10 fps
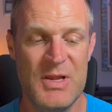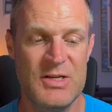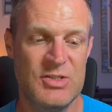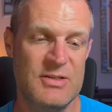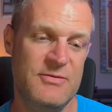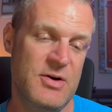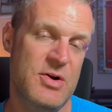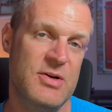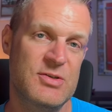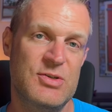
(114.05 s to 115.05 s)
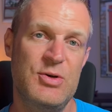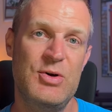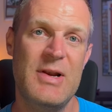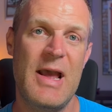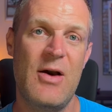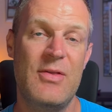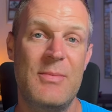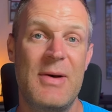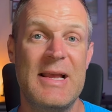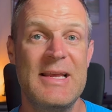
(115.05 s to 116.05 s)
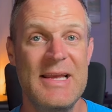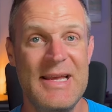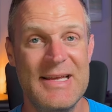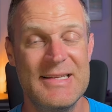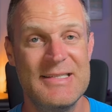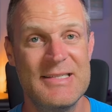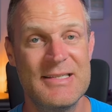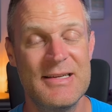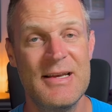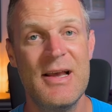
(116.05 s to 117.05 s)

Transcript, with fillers: and she's very concerned now that my kids